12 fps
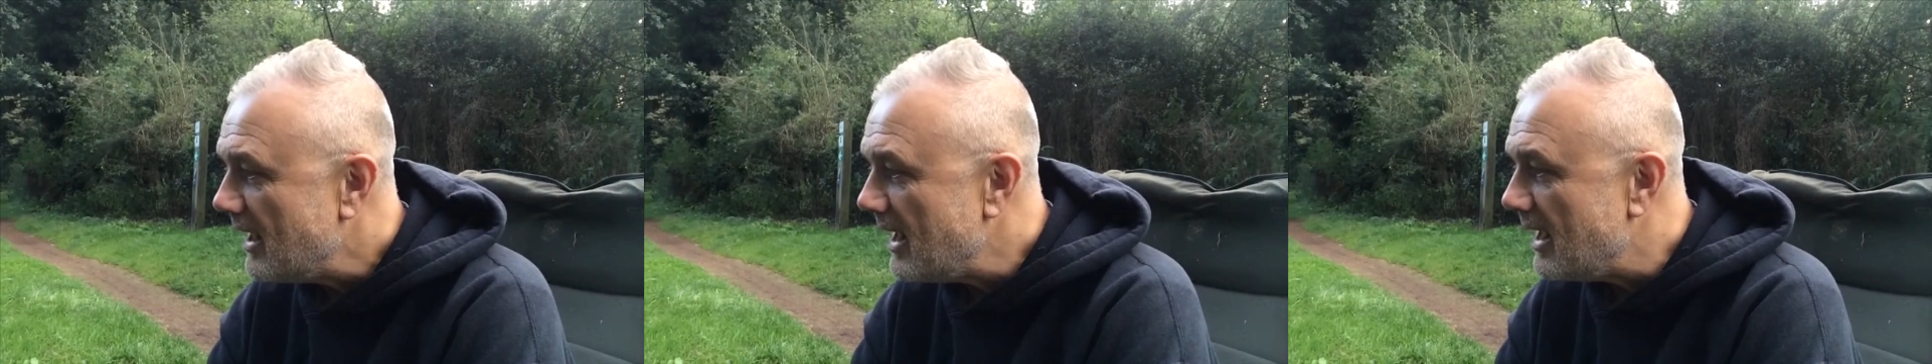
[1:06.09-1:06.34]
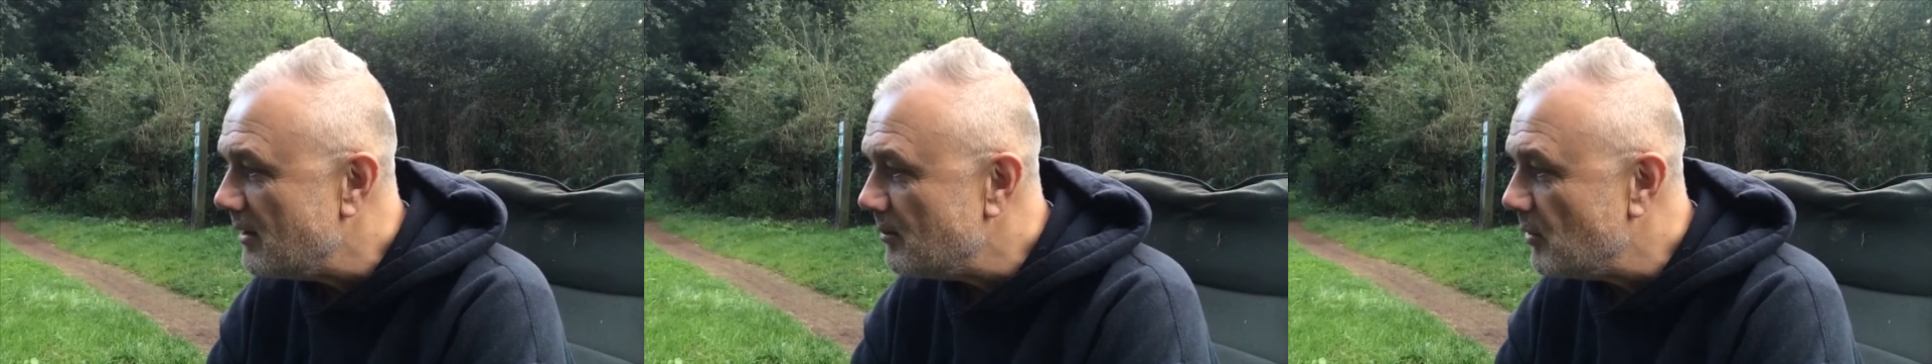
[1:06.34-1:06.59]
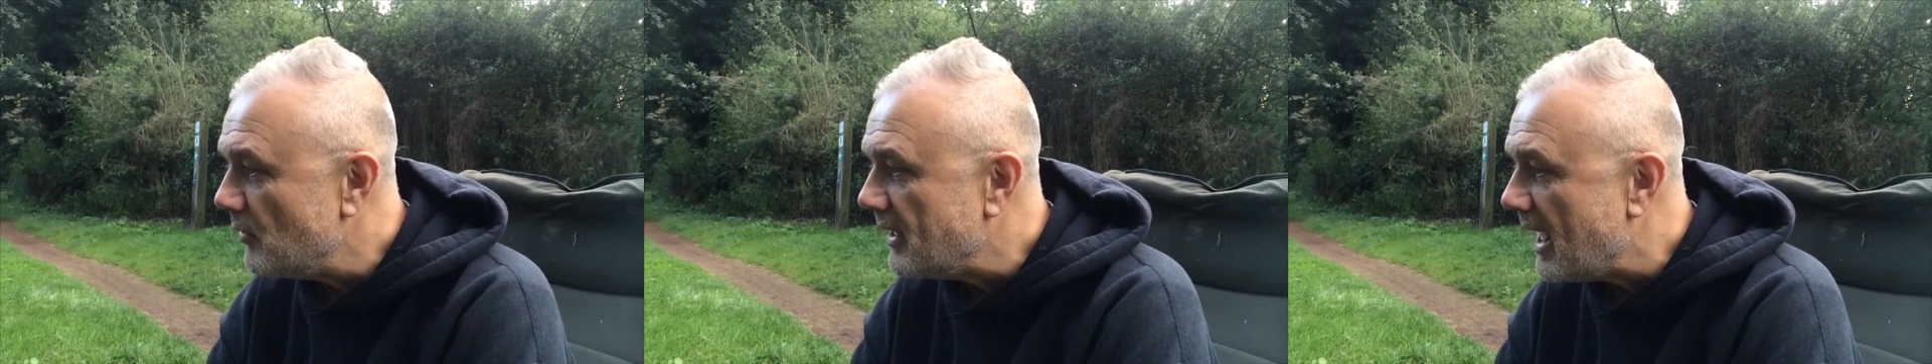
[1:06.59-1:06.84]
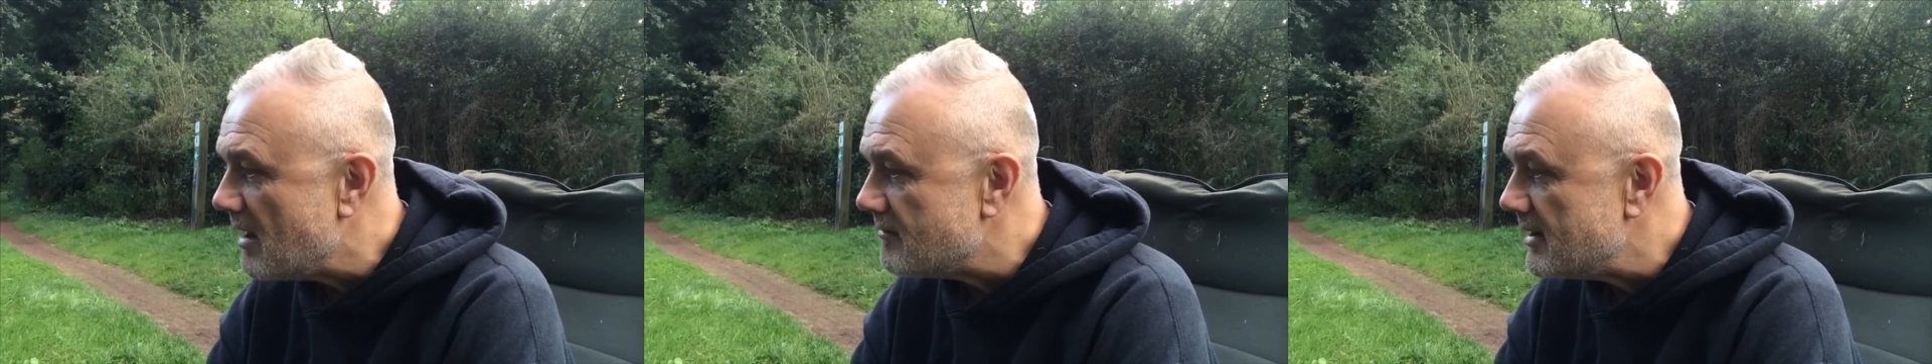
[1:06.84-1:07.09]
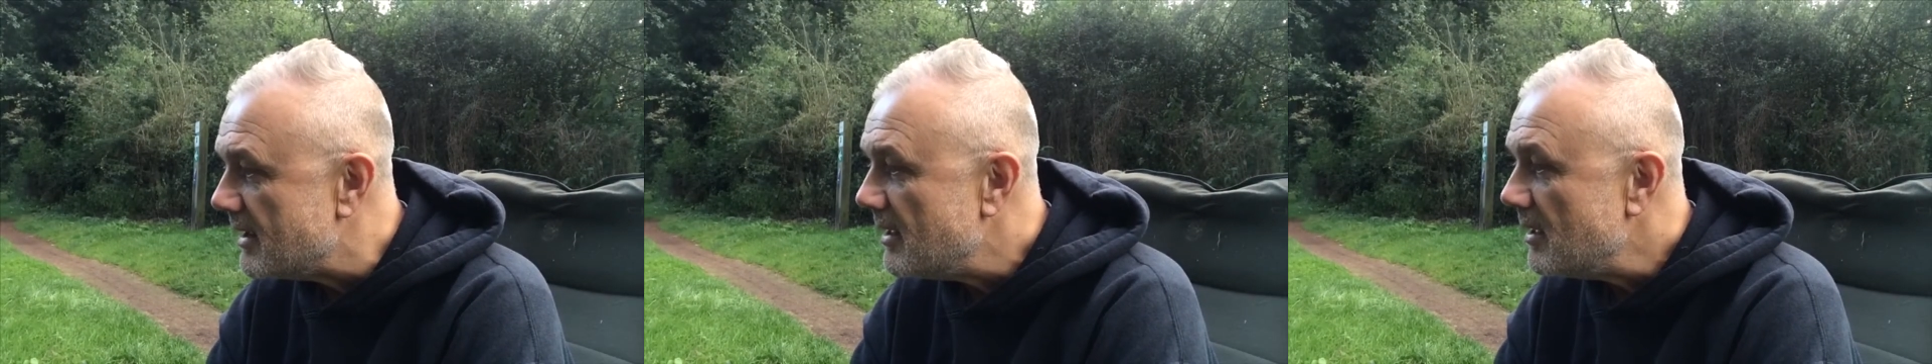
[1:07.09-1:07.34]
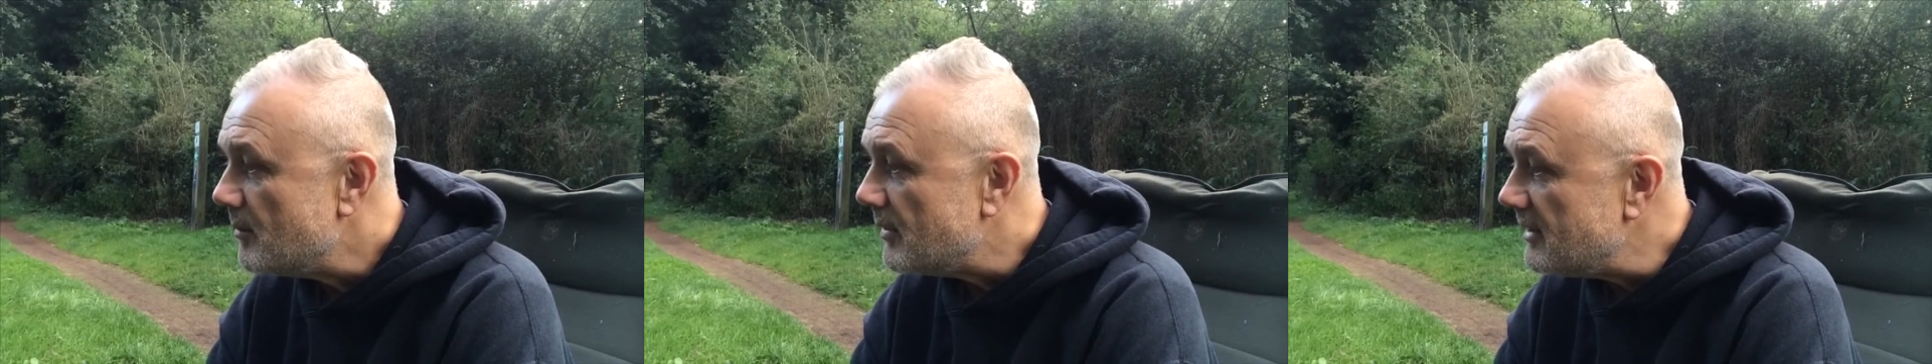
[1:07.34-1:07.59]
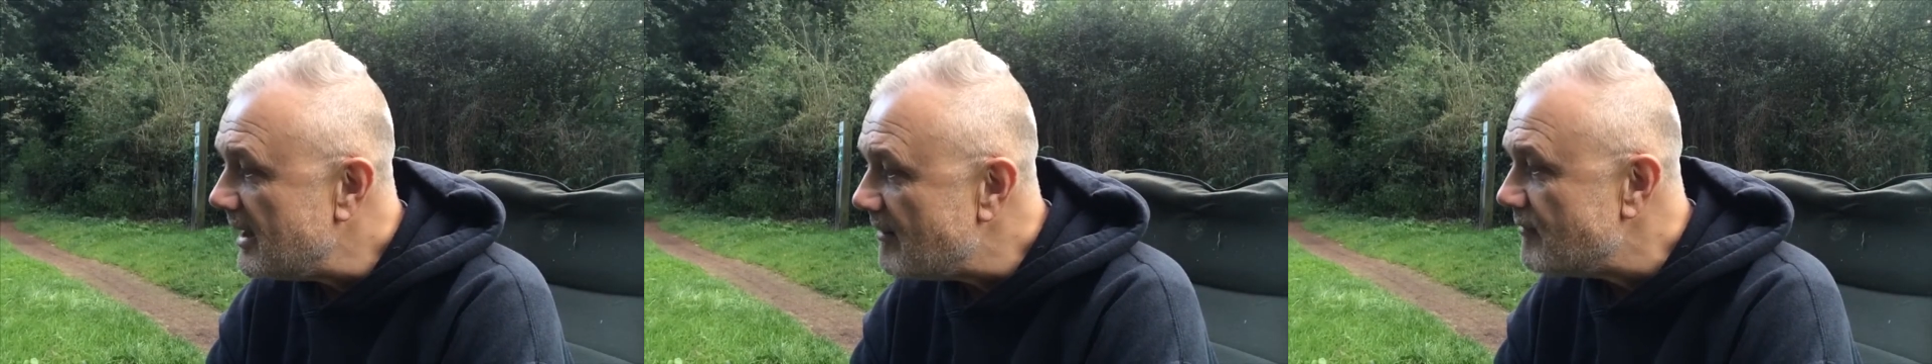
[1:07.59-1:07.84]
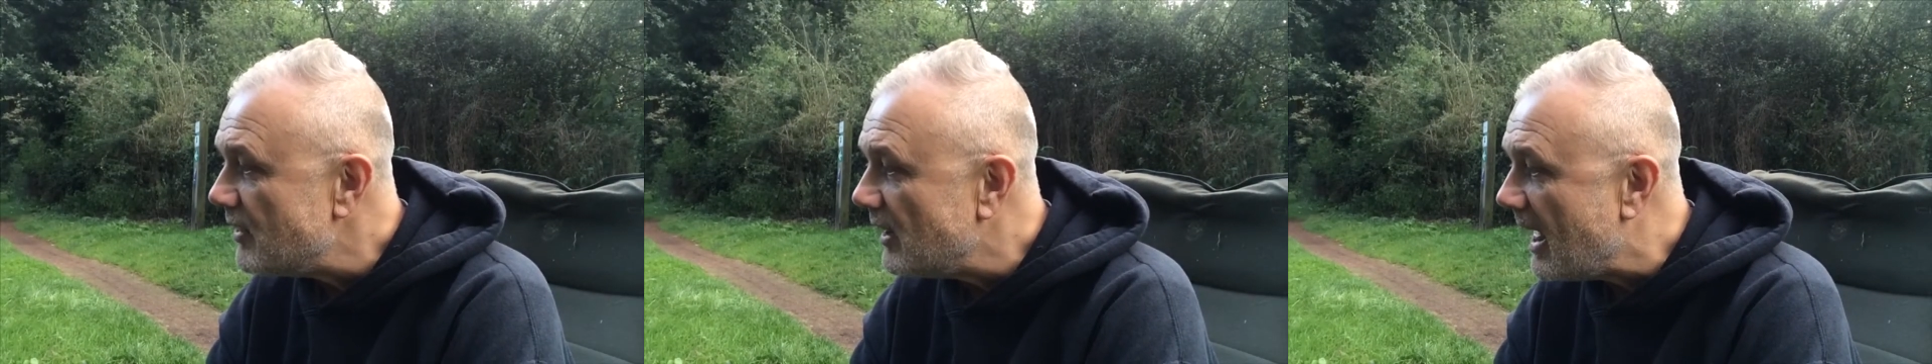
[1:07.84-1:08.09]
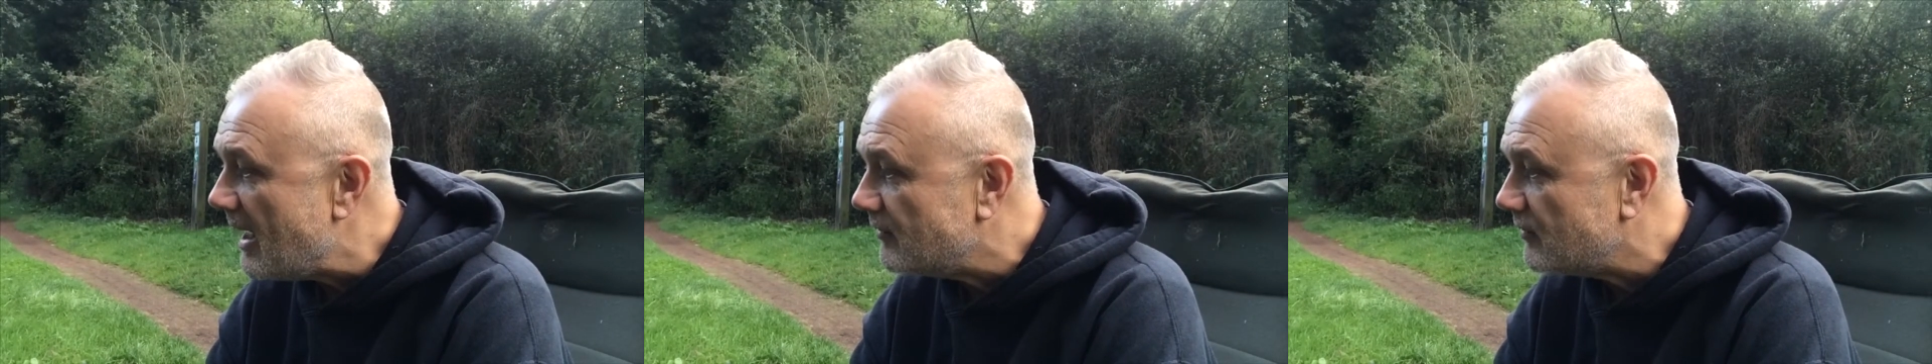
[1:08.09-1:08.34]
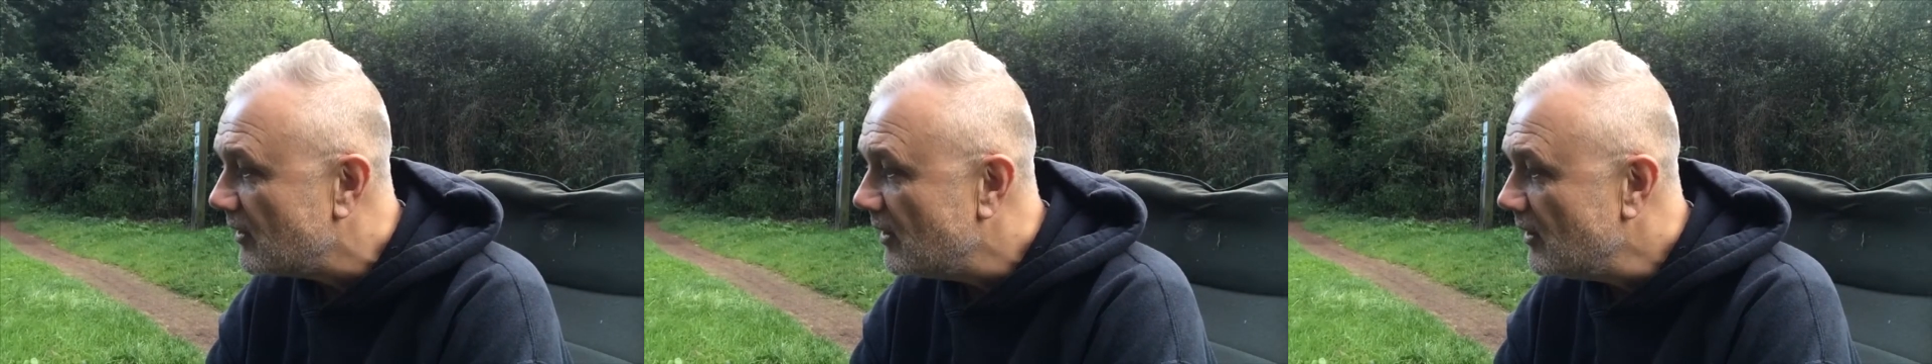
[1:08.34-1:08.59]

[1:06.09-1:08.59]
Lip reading: in Bulgaria. But nevertheless,